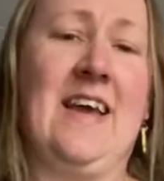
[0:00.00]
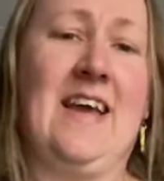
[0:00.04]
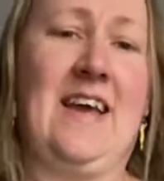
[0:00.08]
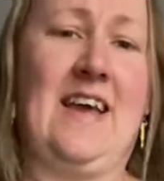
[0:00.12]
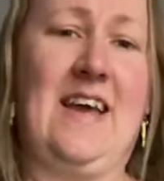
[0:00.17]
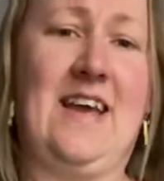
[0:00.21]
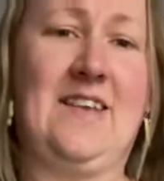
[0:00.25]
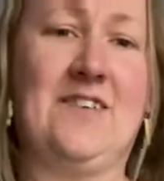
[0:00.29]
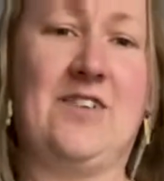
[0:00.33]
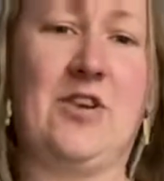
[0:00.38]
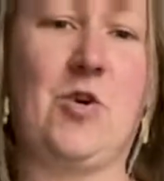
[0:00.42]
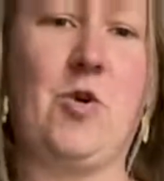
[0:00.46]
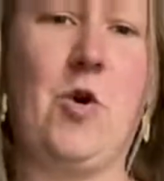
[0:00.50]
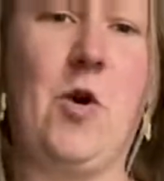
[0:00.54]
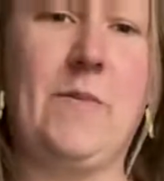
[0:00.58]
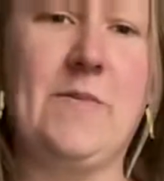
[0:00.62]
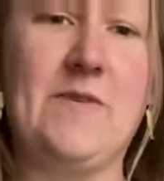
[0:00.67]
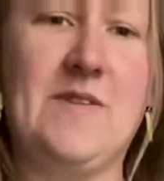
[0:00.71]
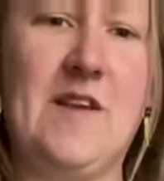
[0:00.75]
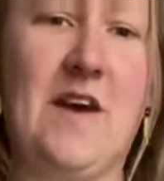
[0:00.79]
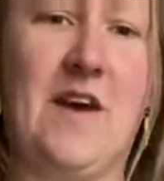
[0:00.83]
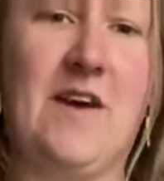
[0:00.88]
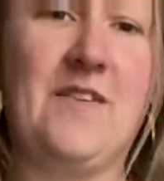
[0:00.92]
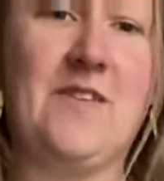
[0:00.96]
It's a crop
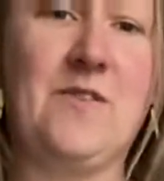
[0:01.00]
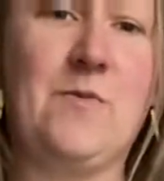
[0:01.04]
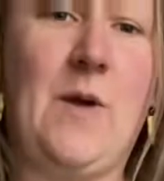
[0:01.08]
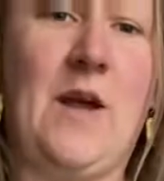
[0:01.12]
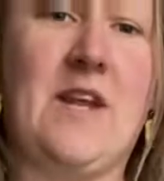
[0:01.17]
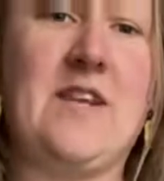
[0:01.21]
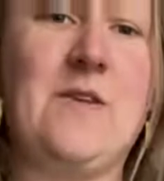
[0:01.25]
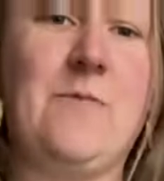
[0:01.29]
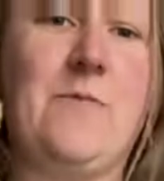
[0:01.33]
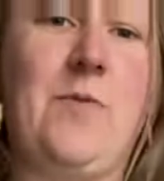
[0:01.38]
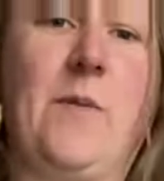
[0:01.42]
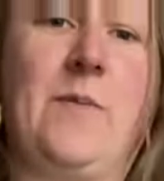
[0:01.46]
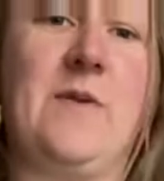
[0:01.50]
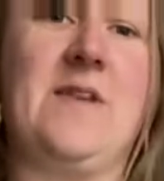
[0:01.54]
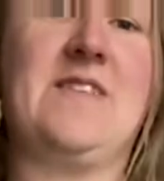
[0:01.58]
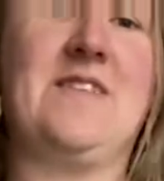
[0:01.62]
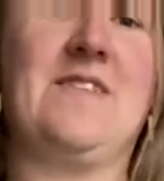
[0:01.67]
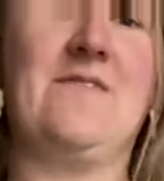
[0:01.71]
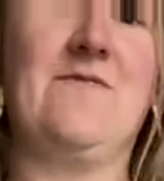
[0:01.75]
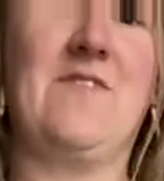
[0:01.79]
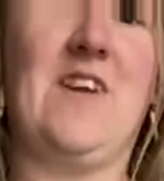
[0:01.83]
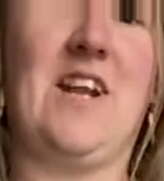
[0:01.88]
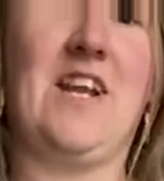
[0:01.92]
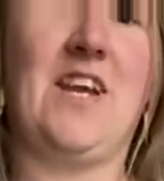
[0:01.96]
style sweater, probably
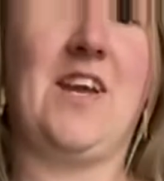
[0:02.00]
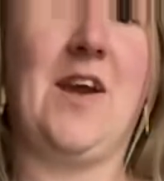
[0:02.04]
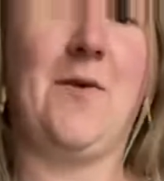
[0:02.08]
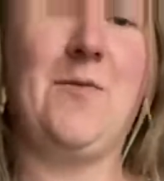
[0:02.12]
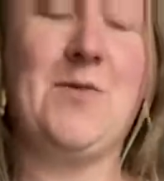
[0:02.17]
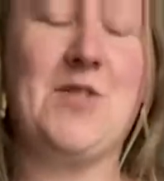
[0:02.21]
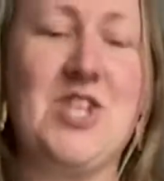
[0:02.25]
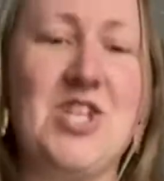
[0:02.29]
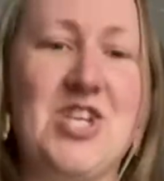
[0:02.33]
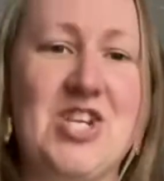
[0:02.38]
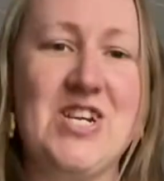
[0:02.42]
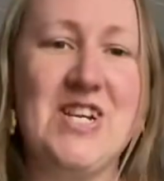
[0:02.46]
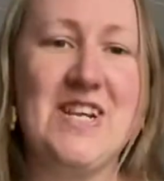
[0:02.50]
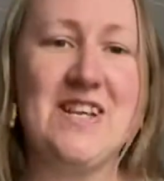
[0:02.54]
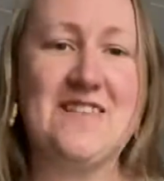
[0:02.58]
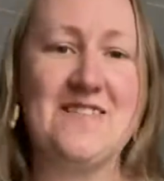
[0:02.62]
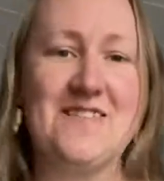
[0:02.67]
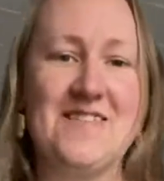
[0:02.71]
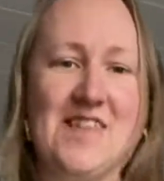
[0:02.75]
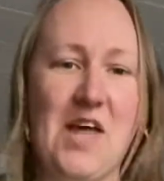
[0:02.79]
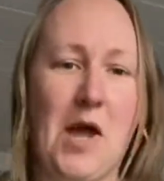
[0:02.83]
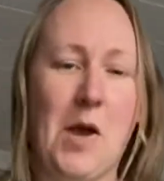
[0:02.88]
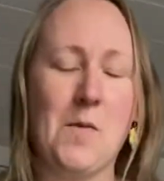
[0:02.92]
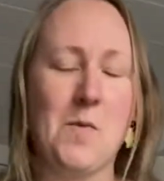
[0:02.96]
doesn't really go with the
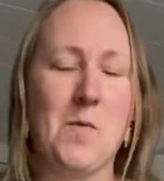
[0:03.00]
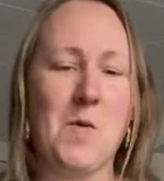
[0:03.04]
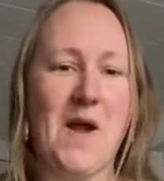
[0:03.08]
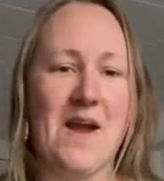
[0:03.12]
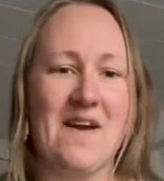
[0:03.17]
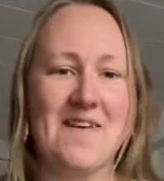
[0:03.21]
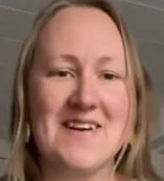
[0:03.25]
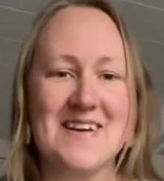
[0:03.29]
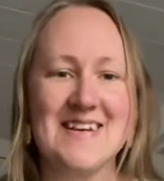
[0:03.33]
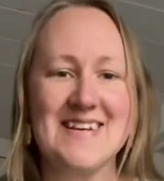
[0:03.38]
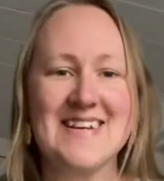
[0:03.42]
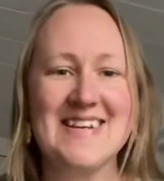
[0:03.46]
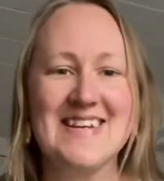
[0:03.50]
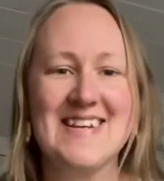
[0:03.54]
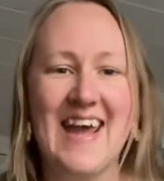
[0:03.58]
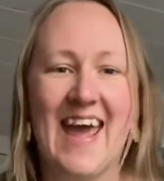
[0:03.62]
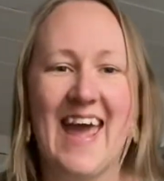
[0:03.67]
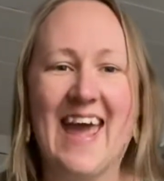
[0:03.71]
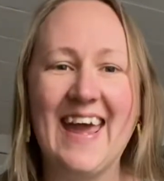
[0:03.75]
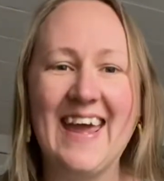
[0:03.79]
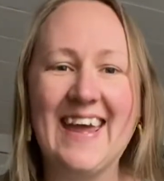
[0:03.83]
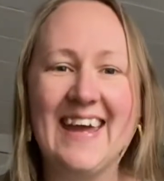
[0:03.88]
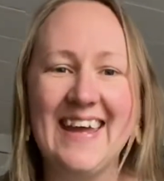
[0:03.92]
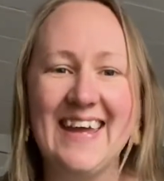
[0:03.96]
jeans that I'm wearing
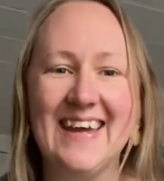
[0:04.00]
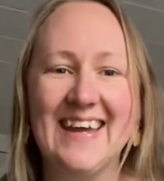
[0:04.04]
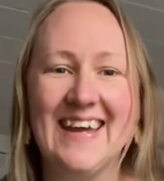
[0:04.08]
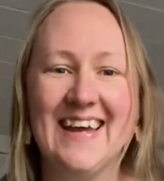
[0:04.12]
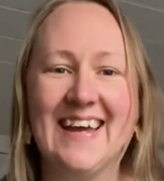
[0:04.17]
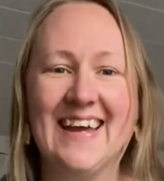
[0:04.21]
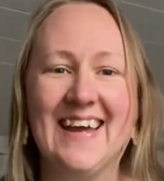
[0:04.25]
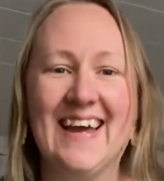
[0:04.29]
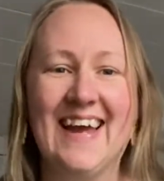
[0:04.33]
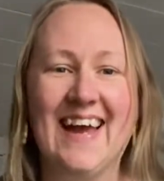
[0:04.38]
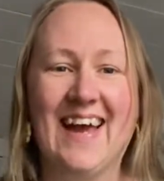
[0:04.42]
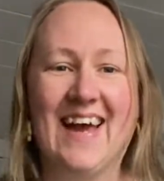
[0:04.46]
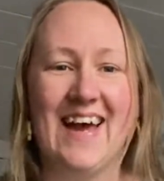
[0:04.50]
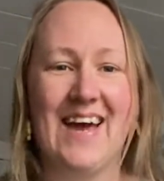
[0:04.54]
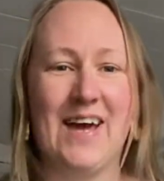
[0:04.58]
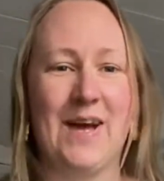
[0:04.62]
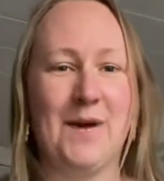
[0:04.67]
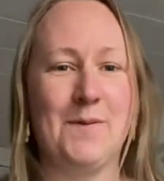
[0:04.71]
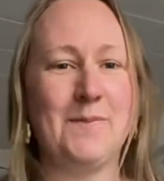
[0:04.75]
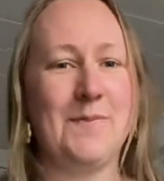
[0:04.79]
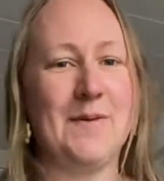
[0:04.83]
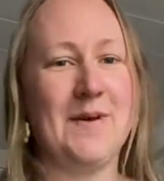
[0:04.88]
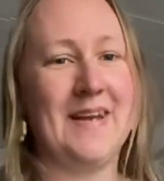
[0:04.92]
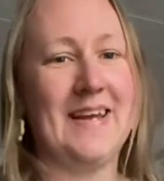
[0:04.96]
today,
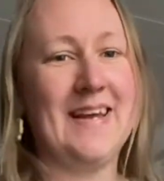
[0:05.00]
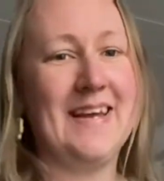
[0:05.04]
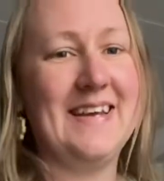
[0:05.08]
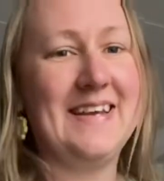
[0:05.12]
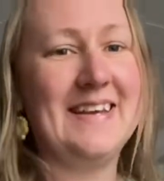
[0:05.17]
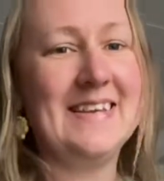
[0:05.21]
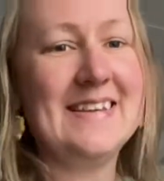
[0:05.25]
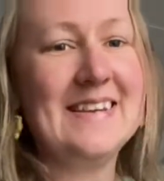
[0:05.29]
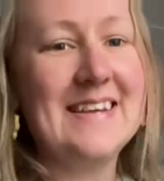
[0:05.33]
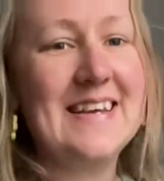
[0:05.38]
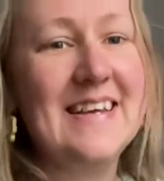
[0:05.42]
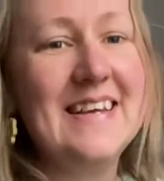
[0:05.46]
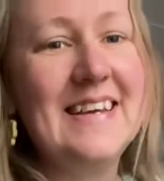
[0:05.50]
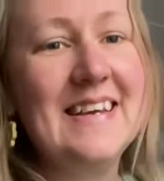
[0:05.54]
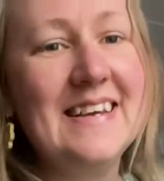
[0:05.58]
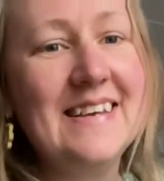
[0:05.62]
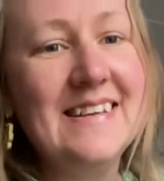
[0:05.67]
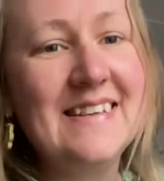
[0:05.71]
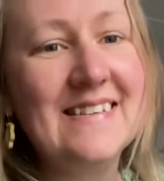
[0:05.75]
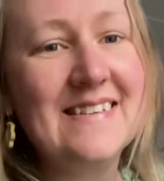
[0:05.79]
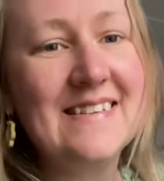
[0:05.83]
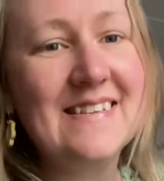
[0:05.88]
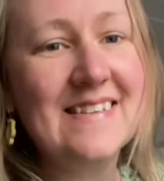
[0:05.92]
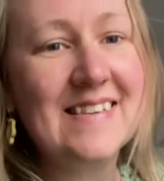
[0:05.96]
but it
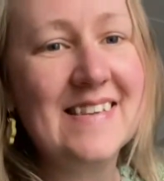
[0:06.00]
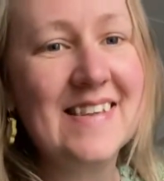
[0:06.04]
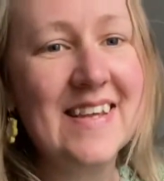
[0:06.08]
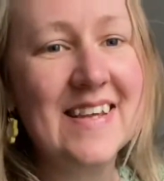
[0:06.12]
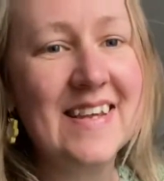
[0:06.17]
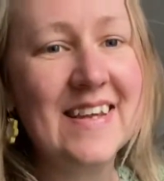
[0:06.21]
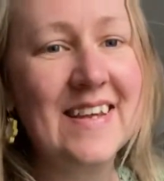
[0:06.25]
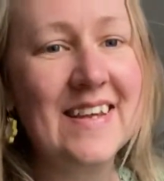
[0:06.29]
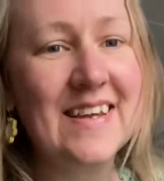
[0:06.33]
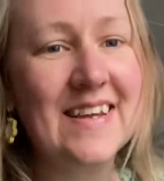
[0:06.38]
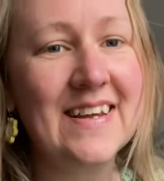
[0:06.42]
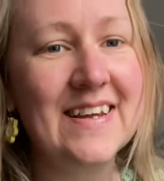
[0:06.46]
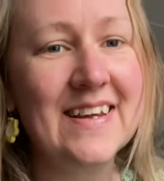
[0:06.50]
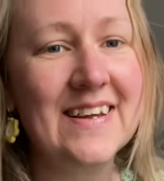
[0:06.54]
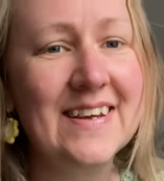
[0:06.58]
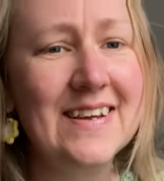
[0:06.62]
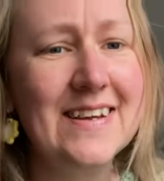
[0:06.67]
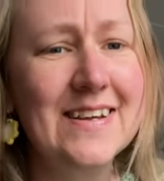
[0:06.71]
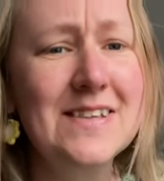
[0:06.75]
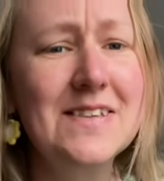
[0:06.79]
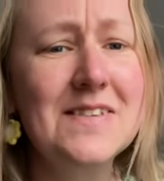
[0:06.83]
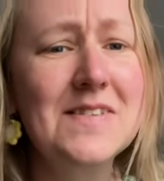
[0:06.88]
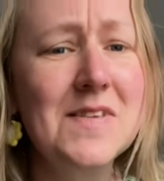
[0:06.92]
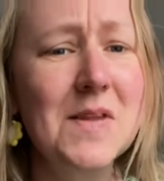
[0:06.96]
is
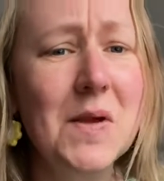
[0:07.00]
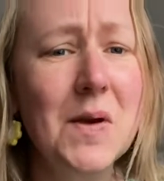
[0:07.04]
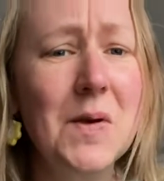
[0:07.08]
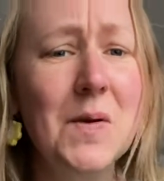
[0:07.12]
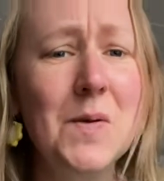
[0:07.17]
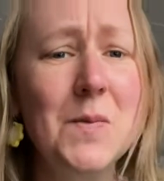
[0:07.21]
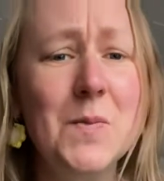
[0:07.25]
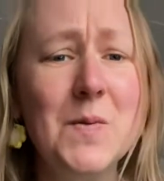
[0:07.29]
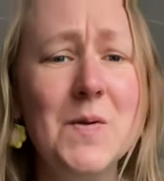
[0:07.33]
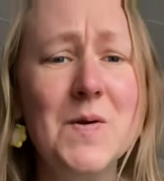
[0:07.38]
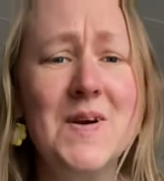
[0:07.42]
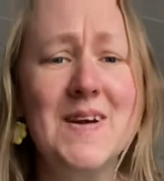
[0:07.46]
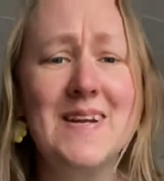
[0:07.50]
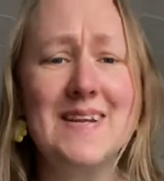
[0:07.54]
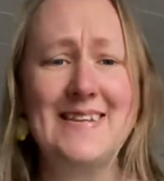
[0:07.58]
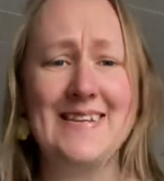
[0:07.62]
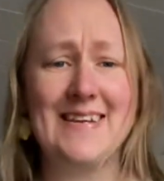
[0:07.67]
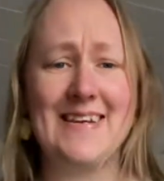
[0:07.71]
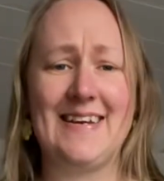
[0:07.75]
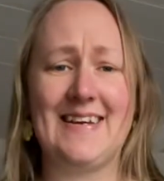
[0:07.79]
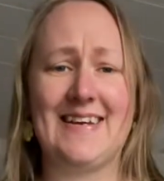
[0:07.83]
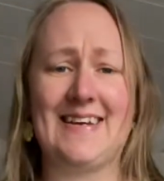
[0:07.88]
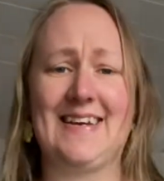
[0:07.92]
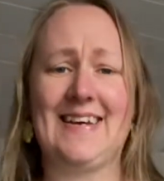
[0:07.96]
so
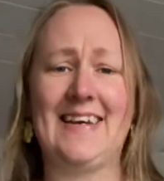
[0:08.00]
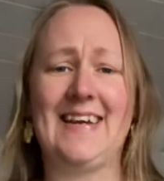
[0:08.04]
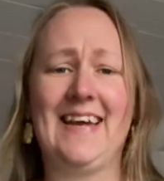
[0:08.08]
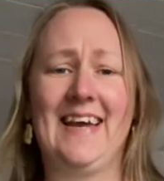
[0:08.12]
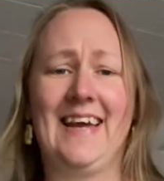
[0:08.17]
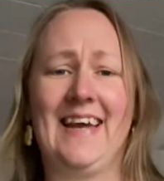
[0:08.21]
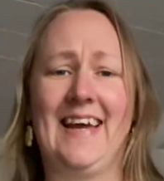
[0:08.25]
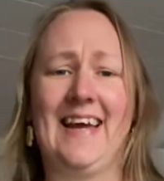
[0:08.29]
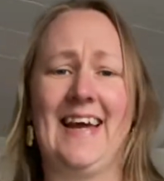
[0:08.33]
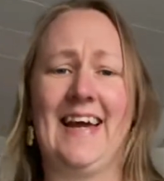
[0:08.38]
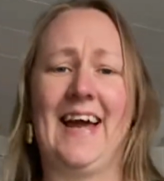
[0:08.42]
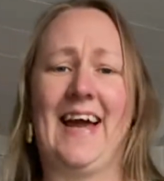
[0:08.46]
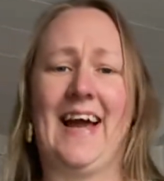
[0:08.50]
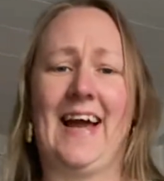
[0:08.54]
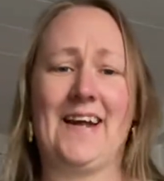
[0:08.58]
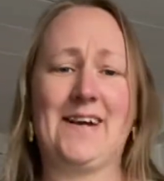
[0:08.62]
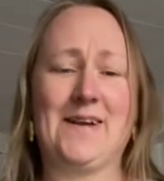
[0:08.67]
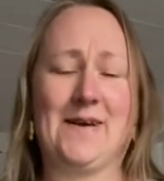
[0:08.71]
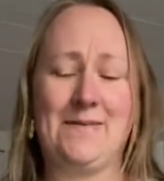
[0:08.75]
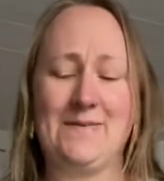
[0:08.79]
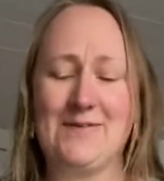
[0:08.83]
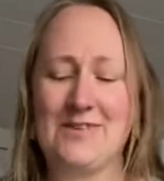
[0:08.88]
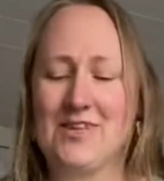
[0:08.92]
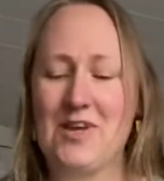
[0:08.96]
pretty and
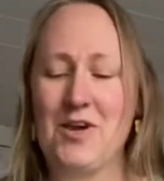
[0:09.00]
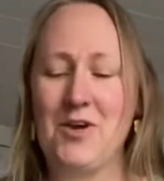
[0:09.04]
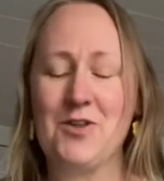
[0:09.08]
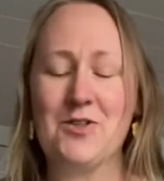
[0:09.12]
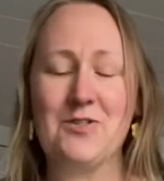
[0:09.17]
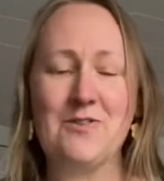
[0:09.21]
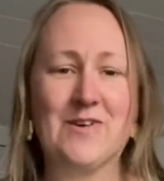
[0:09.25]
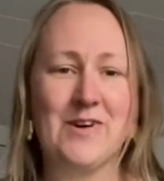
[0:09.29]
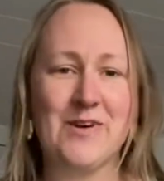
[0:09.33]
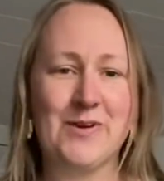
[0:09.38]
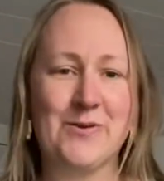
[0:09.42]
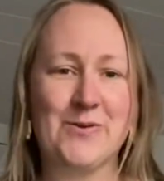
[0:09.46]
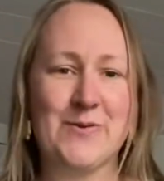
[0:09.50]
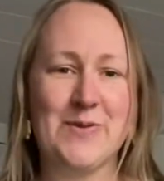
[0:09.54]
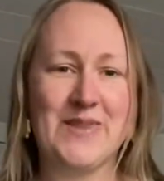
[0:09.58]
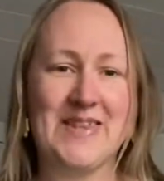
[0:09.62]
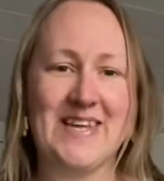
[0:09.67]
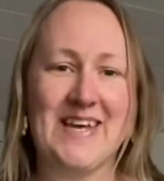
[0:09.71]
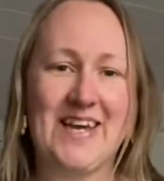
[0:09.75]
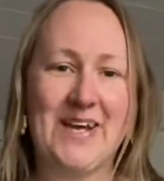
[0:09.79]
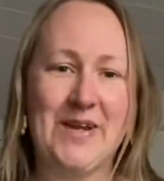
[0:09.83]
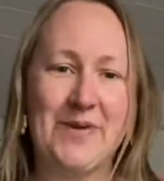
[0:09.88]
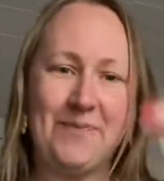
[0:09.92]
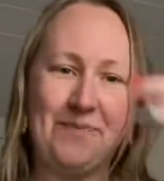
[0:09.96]
I'm so thrilled with
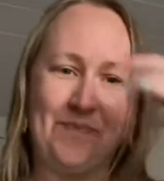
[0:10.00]
it.